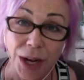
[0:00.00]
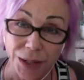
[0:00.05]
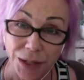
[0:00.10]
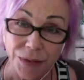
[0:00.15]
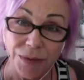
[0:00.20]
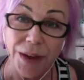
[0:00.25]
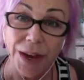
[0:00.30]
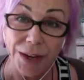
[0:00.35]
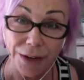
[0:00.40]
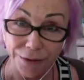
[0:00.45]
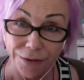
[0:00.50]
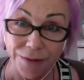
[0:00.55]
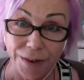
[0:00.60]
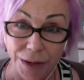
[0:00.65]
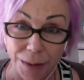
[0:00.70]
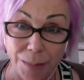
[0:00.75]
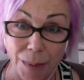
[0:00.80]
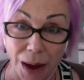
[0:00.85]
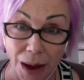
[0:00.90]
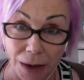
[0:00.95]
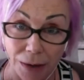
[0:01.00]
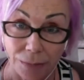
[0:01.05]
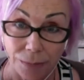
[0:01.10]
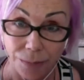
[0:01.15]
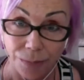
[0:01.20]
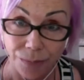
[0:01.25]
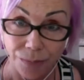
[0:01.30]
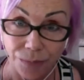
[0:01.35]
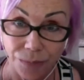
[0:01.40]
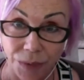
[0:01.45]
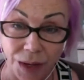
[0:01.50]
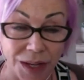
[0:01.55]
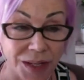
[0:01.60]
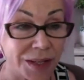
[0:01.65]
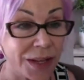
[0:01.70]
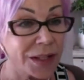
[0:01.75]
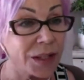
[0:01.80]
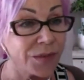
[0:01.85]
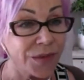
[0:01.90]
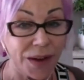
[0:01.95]
of getting feedback. Because
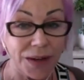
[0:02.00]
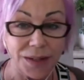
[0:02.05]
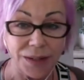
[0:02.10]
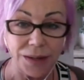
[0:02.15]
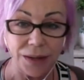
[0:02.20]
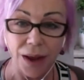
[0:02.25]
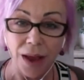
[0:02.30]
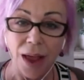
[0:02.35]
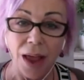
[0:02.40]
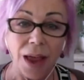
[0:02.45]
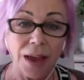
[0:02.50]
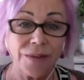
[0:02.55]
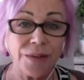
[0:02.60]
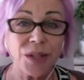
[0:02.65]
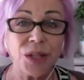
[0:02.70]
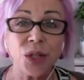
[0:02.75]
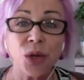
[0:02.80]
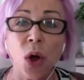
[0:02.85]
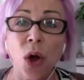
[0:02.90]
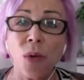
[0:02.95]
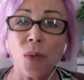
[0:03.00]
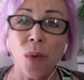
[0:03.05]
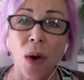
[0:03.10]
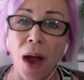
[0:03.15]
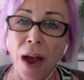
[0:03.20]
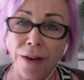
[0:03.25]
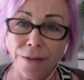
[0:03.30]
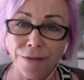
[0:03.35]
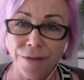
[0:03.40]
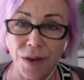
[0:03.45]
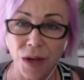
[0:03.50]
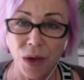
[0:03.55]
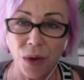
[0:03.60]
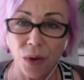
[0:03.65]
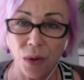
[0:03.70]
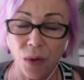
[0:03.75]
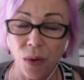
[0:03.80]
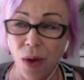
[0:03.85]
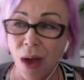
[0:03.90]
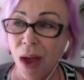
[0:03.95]
let's face it, if it's not right for
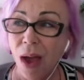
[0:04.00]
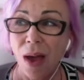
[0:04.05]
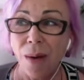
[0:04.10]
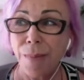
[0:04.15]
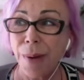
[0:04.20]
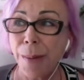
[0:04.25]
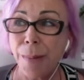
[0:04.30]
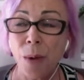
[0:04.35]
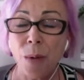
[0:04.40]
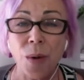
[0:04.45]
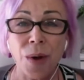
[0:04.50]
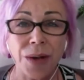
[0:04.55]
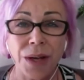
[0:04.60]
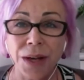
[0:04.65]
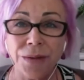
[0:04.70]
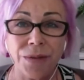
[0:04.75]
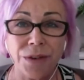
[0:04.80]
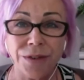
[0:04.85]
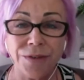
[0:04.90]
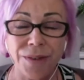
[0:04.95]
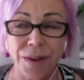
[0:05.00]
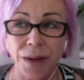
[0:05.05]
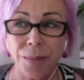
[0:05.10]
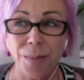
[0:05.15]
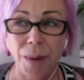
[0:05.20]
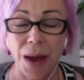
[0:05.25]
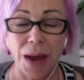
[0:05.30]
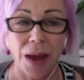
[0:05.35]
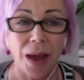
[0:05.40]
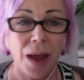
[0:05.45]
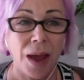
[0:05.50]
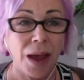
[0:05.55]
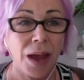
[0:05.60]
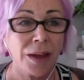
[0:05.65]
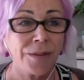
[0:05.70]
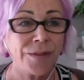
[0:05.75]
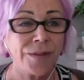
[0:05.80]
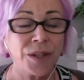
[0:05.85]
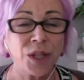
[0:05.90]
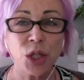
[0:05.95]
you, people won't give you feedback.
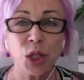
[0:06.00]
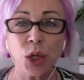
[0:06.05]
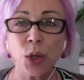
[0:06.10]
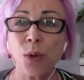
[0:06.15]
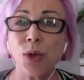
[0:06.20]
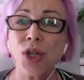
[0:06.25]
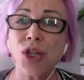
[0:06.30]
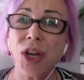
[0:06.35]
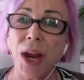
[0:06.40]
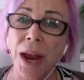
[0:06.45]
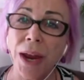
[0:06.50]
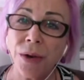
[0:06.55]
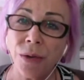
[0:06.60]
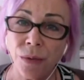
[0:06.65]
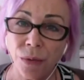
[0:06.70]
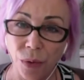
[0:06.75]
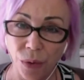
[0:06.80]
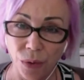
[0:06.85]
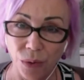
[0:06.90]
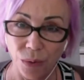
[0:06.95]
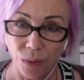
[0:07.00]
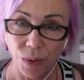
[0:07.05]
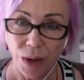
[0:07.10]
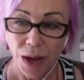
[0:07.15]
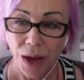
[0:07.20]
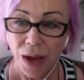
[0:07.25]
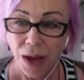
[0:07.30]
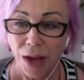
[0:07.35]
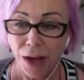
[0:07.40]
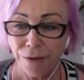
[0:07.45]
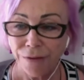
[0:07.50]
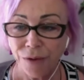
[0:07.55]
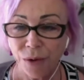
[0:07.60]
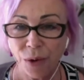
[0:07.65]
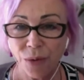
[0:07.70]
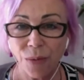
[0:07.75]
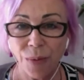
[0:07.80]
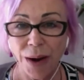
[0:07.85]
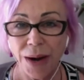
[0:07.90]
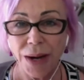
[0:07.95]
If it's too general, if your
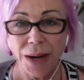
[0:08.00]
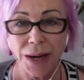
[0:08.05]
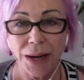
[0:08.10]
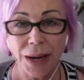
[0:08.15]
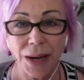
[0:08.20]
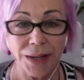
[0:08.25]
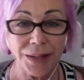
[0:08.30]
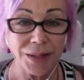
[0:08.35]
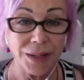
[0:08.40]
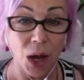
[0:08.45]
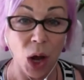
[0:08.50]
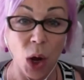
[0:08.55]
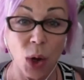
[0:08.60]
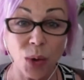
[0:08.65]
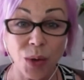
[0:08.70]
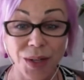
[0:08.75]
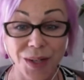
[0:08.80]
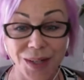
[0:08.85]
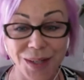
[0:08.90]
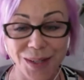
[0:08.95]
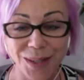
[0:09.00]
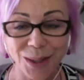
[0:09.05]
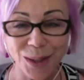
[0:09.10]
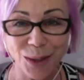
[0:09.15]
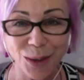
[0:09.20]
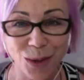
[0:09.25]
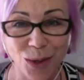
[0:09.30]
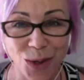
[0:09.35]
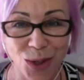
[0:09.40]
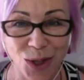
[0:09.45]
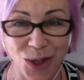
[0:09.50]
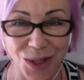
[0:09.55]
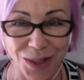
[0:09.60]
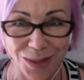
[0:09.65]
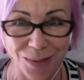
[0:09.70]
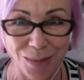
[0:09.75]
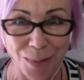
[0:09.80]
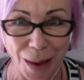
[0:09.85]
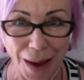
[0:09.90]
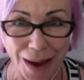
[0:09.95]
reading is only
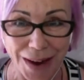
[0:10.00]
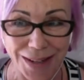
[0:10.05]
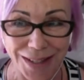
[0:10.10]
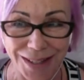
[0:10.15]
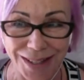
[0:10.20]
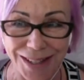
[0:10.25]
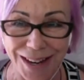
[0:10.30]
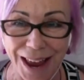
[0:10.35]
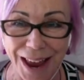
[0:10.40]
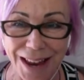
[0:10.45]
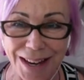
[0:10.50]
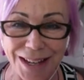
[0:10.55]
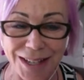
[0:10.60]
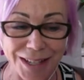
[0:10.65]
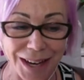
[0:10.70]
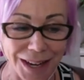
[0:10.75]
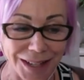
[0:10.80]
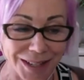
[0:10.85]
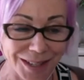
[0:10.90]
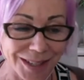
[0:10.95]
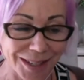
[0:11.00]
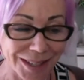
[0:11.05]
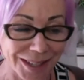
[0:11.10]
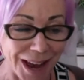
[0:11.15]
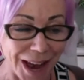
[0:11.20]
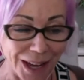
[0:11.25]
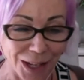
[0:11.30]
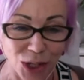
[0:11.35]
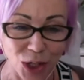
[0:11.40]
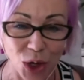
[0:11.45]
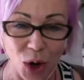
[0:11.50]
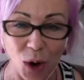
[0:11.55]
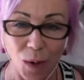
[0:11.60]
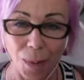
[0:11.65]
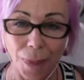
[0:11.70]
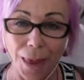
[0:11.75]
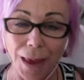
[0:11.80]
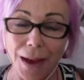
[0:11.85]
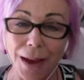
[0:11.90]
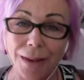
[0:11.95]
solution-based and doesn't touch on
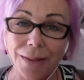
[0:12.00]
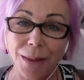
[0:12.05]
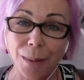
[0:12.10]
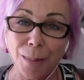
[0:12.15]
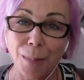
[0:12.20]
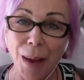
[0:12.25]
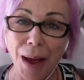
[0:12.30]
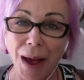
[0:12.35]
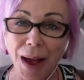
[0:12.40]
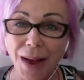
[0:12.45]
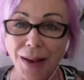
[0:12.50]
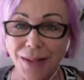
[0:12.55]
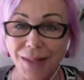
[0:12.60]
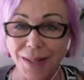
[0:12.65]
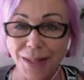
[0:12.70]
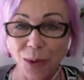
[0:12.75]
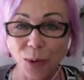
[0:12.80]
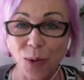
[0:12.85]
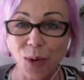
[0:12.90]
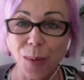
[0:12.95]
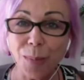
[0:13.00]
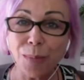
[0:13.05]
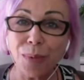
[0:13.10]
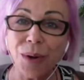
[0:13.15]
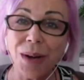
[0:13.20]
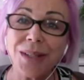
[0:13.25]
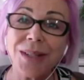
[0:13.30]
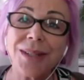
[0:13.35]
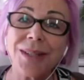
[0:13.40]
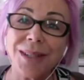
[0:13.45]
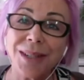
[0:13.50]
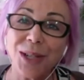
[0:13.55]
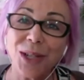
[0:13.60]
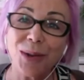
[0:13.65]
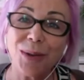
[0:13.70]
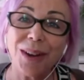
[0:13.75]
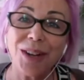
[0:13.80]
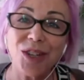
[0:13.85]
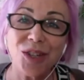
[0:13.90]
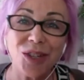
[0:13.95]
the past or the present
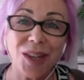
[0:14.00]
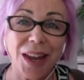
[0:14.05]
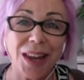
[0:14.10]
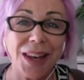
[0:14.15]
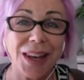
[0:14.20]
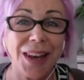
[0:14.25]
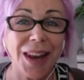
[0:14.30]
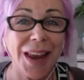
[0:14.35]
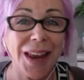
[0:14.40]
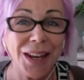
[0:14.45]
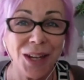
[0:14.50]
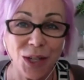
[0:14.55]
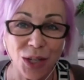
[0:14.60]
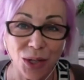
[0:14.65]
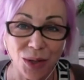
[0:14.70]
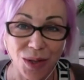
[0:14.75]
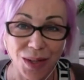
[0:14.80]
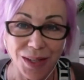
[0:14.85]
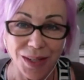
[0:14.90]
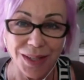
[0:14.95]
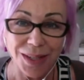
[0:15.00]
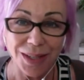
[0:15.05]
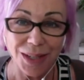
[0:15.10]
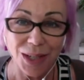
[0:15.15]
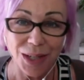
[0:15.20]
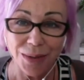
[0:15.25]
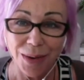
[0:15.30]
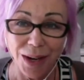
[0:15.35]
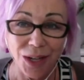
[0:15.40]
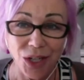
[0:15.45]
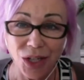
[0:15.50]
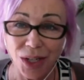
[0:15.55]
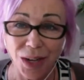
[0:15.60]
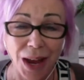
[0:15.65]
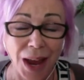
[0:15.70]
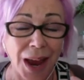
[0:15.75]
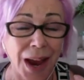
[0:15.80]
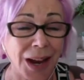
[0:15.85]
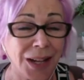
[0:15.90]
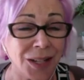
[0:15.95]
situation that led to this situation,
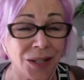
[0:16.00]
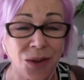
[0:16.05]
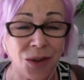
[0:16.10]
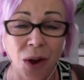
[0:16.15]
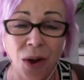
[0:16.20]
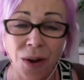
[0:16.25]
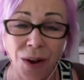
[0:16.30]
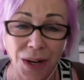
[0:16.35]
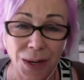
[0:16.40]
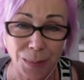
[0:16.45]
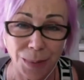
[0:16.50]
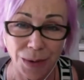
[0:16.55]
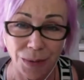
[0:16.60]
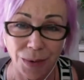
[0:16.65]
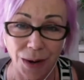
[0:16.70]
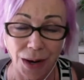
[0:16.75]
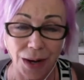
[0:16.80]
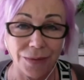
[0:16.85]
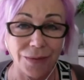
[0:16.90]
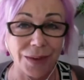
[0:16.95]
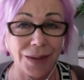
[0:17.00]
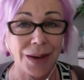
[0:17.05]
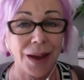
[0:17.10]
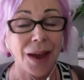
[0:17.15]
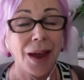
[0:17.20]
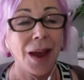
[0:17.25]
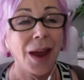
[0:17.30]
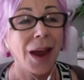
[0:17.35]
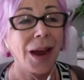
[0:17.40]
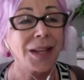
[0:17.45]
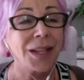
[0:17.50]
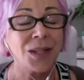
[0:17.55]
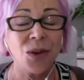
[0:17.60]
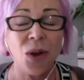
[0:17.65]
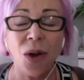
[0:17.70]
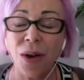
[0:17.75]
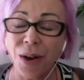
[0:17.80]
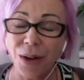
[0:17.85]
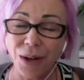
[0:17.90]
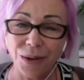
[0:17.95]
it's not going to be relevant. It's not
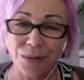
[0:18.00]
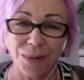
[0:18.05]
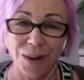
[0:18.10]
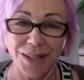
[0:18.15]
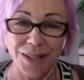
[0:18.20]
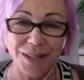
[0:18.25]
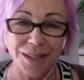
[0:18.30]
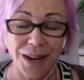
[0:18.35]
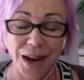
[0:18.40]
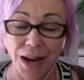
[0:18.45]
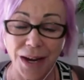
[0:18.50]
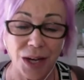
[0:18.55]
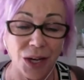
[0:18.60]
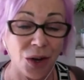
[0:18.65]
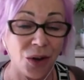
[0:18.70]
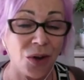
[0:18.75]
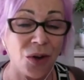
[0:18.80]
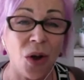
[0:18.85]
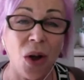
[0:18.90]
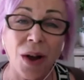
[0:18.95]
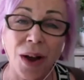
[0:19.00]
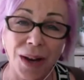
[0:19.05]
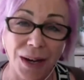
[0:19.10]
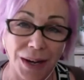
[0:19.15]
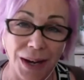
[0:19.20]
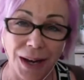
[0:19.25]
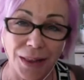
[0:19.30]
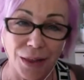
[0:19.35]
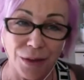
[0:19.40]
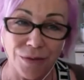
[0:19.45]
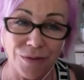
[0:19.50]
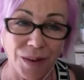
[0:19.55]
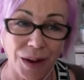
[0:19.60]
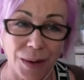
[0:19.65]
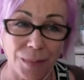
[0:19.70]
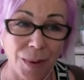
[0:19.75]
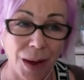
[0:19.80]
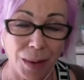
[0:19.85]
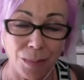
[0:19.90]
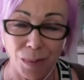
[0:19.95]
going to resonate. You're not going to get the
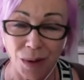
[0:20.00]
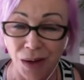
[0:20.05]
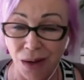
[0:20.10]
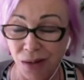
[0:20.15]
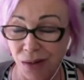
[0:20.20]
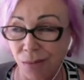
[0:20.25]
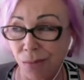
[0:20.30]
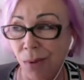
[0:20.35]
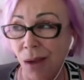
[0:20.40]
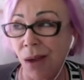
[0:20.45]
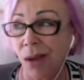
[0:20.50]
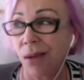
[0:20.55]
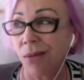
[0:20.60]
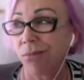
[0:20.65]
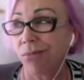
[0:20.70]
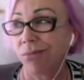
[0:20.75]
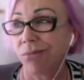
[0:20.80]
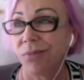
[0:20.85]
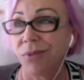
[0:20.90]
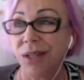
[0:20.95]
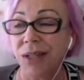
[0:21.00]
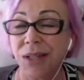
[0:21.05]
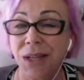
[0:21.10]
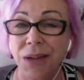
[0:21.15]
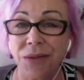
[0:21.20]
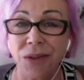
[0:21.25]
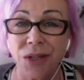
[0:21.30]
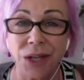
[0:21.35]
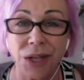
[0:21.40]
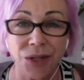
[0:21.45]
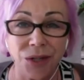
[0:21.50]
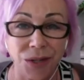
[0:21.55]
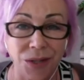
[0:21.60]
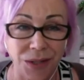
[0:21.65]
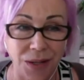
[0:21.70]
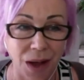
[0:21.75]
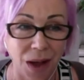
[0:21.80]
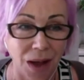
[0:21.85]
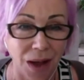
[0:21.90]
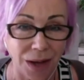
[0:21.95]
feedback because, meh, didn't even touch the
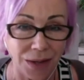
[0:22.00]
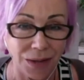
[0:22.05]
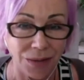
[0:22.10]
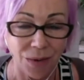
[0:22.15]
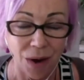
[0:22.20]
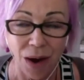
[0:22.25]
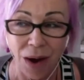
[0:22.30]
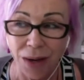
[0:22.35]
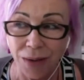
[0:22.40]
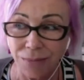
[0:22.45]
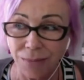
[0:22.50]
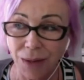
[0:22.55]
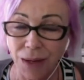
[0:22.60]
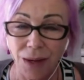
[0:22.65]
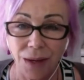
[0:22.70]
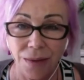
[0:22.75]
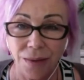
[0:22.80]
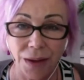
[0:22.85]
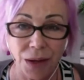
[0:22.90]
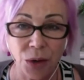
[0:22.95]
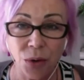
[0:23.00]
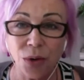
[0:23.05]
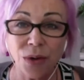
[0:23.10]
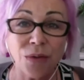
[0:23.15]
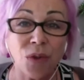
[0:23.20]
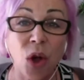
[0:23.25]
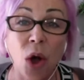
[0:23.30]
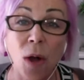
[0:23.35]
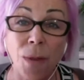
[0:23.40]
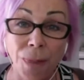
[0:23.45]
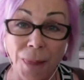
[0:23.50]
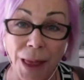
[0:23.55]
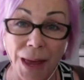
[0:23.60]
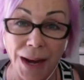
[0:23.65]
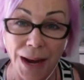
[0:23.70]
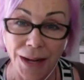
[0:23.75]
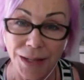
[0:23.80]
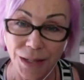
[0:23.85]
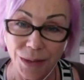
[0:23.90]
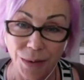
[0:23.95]
sides, right? They could have gotten that
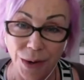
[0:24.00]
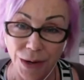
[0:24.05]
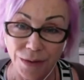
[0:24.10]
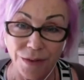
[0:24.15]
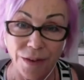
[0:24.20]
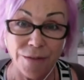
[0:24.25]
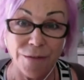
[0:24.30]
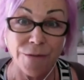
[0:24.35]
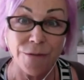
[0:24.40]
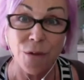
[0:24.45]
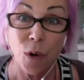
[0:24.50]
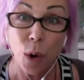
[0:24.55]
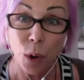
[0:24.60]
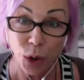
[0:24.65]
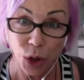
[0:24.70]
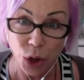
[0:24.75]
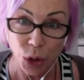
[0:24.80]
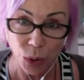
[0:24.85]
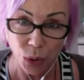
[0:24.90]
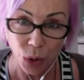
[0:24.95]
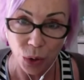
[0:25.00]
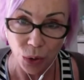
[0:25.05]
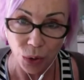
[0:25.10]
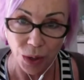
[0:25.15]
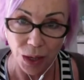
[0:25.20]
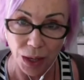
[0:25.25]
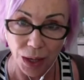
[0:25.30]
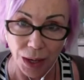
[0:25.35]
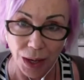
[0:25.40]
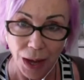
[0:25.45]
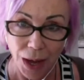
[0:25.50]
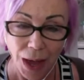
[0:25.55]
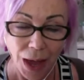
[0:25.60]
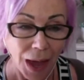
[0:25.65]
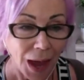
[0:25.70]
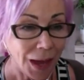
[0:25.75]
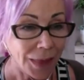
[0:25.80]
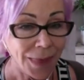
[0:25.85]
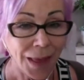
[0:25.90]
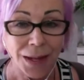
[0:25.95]
answer out of a fortune cookie,
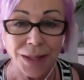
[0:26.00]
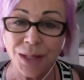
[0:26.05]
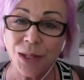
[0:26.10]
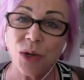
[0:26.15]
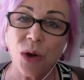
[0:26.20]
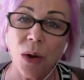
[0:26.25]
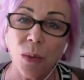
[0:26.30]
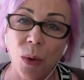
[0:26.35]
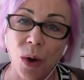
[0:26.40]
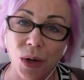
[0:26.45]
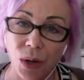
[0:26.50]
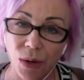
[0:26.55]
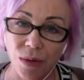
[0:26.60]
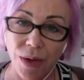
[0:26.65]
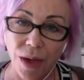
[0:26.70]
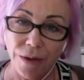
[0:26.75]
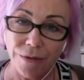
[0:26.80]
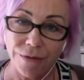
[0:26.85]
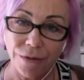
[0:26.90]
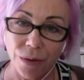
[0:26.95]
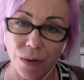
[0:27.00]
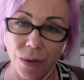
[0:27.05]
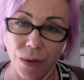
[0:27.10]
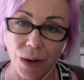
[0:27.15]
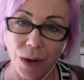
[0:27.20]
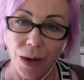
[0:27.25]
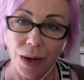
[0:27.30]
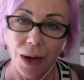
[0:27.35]
and that's not what you're there for.